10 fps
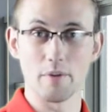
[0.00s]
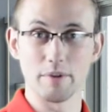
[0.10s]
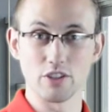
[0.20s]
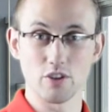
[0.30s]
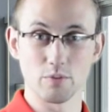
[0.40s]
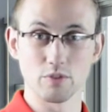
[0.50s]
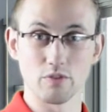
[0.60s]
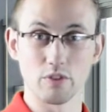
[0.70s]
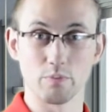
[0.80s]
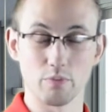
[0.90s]
in terms
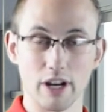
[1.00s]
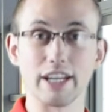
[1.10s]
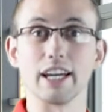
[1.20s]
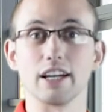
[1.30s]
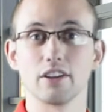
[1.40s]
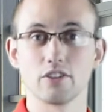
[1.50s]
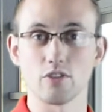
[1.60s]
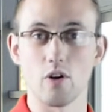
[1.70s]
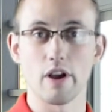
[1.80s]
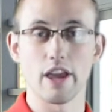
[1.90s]
of the braking.
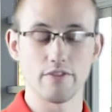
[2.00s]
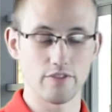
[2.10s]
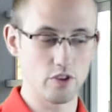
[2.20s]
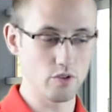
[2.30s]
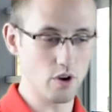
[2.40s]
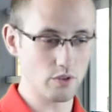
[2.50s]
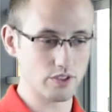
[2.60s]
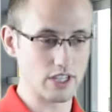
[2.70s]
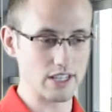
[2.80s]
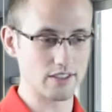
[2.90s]
So if you don't
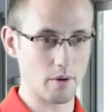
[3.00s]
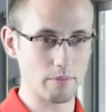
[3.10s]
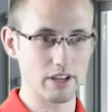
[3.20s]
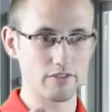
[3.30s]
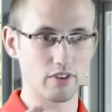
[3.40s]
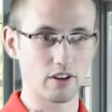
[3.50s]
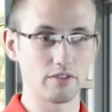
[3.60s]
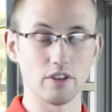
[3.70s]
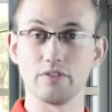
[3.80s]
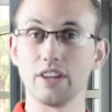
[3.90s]
see somebody in front
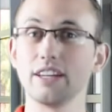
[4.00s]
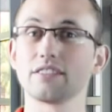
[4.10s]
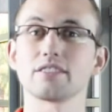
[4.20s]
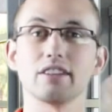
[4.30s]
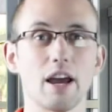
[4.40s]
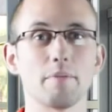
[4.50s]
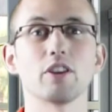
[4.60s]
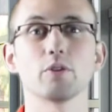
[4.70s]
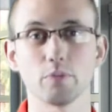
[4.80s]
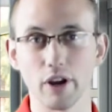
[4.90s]
of you, if they slam on
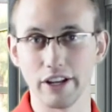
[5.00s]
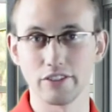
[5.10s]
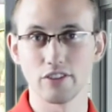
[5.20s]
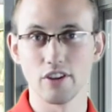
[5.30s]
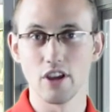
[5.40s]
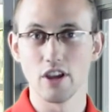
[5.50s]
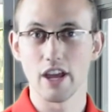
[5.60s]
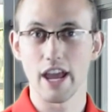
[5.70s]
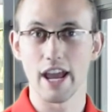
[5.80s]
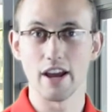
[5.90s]
their brakes,
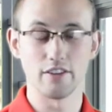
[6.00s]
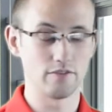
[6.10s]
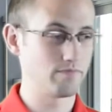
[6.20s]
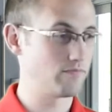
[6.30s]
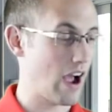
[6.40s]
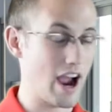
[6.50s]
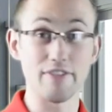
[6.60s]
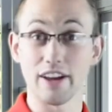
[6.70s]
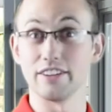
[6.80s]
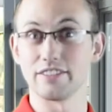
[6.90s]
and I've
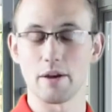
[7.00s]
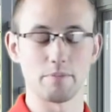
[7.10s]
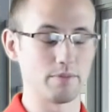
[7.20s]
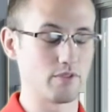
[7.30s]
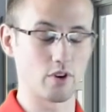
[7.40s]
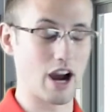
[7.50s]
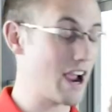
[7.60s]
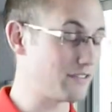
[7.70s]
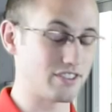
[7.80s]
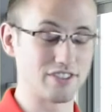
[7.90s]
had this happen before.
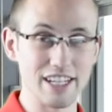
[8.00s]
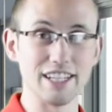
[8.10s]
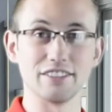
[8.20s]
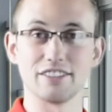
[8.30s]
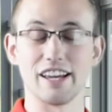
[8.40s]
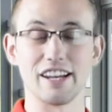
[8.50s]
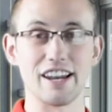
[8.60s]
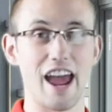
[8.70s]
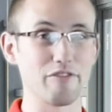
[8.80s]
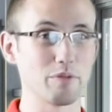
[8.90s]
I've sneezed, and
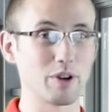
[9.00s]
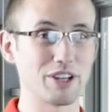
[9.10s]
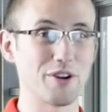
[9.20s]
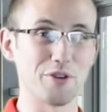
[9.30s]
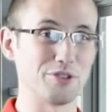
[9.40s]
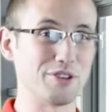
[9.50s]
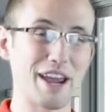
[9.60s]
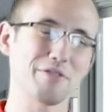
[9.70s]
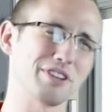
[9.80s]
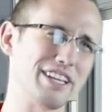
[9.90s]
everybody knows you
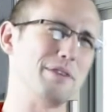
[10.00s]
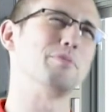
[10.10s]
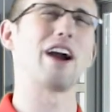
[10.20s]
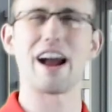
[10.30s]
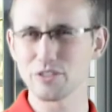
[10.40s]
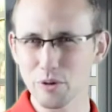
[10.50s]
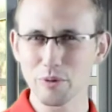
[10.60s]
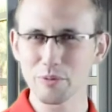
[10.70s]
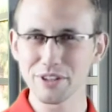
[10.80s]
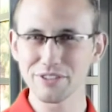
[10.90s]
can't really keep your eyes
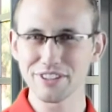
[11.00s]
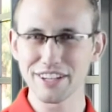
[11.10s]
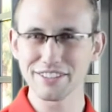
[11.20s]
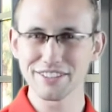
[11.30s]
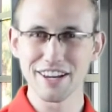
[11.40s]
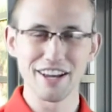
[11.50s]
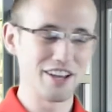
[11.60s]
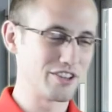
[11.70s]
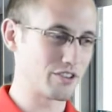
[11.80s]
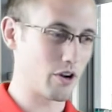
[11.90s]
open when you sneeze.
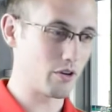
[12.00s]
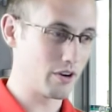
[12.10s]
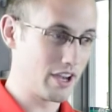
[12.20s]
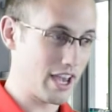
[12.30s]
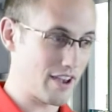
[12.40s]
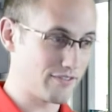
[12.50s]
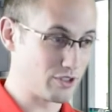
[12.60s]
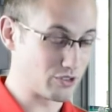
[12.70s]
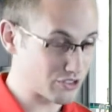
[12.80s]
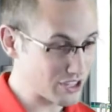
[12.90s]
So if
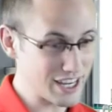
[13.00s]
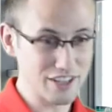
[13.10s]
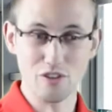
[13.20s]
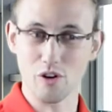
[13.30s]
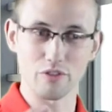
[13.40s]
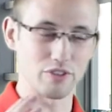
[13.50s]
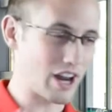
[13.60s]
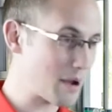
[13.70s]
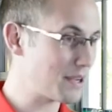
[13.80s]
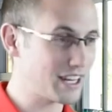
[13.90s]
you sneeze, or if you're
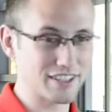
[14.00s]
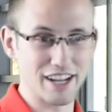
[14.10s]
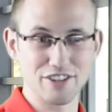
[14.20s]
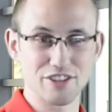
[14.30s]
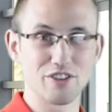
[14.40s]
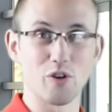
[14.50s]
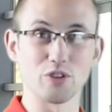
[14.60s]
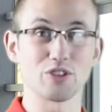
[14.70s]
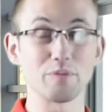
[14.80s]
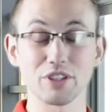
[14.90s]
not paying attention, or
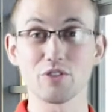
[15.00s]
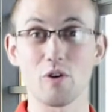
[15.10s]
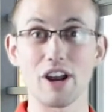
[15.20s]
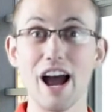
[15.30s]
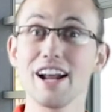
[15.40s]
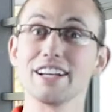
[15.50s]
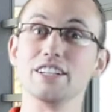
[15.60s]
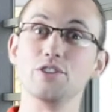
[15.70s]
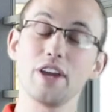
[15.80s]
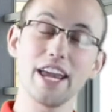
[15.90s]
something's going on
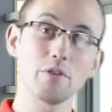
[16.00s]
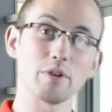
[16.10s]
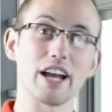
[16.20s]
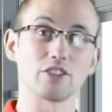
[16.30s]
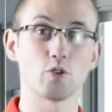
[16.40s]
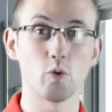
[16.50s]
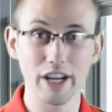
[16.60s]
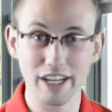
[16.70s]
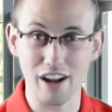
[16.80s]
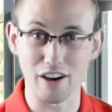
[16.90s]
and you can't react
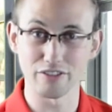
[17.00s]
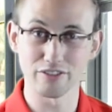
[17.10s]
quick enough,